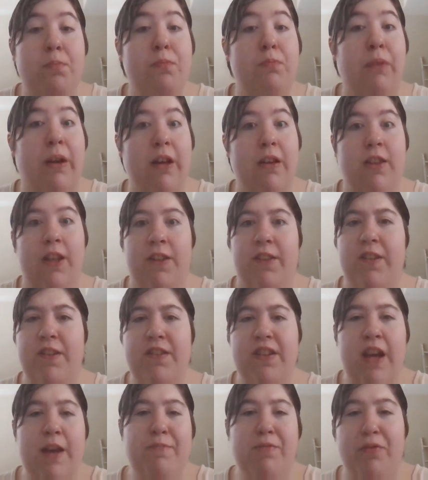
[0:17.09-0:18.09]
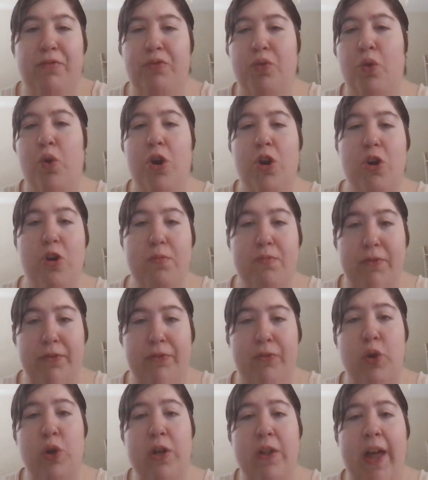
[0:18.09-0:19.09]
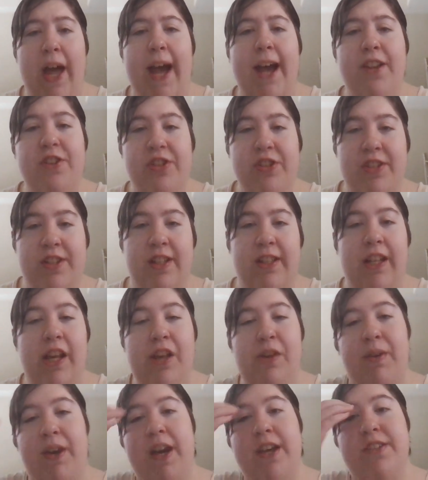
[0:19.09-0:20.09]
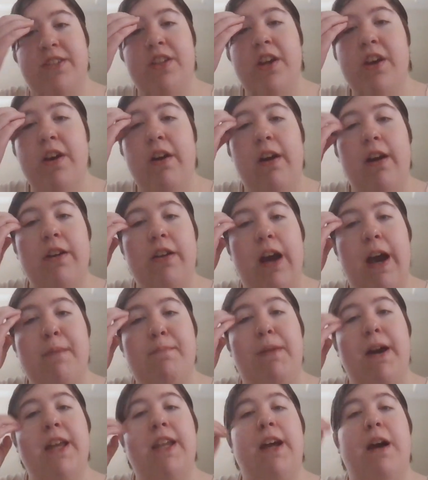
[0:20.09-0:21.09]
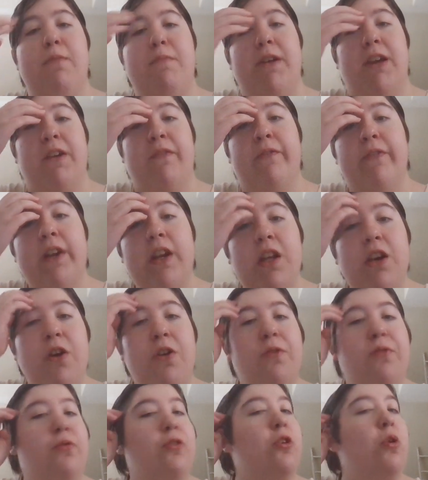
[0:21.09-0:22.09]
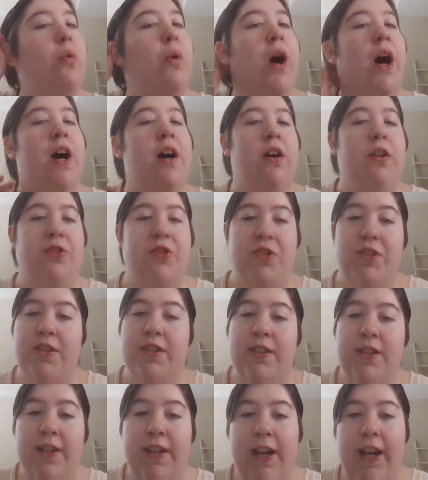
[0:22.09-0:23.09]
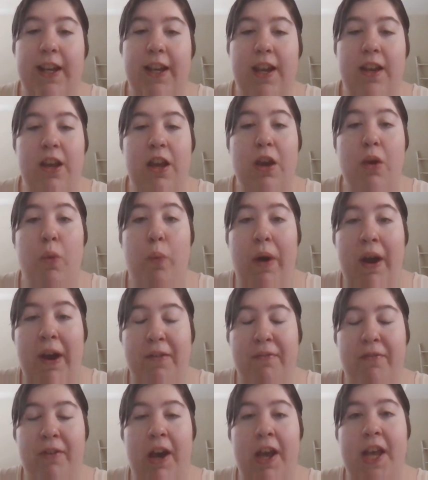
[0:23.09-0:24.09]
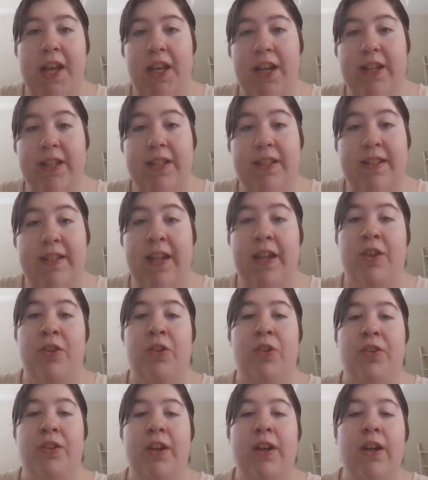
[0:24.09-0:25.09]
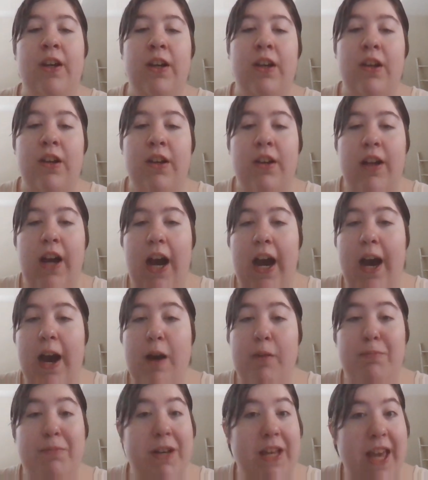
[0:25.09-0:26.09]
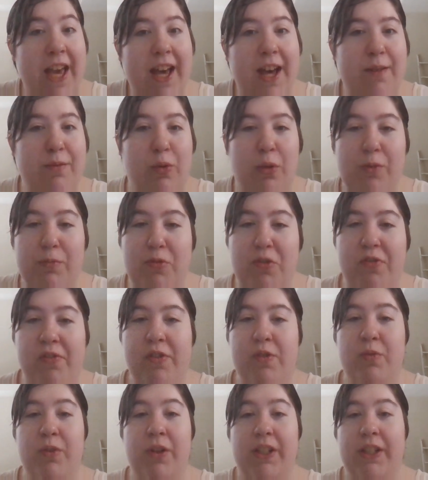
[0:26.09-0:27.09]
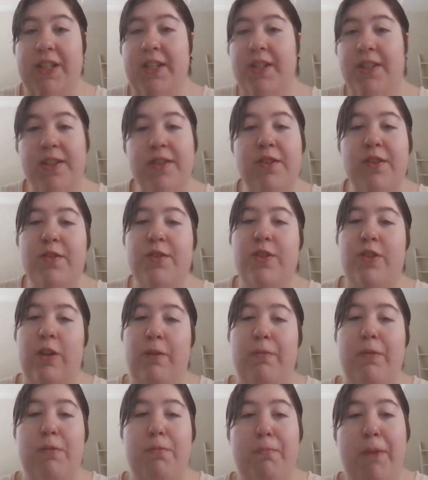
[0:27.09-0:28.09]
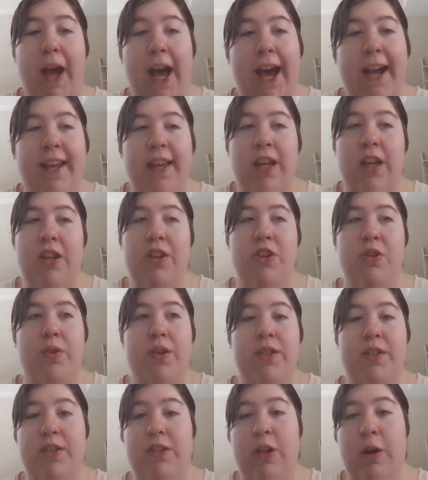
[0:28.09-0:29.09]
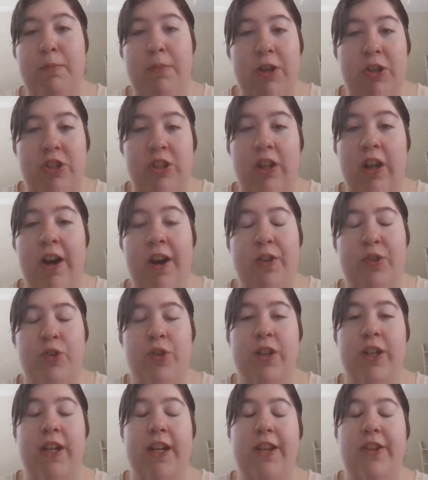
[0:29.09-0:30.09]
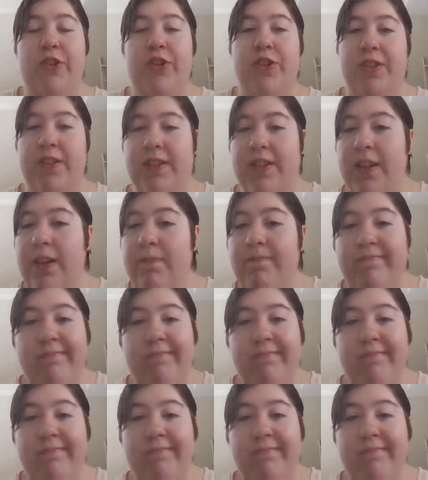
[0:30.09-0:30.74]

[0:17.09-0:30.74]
but like the day before or before that, just to let you guys know, I might not make a video for a while just until I can get Wi Fi and get settled. Um, but yeah, we're moving really soon, so I've been packing, doing so much laundry, just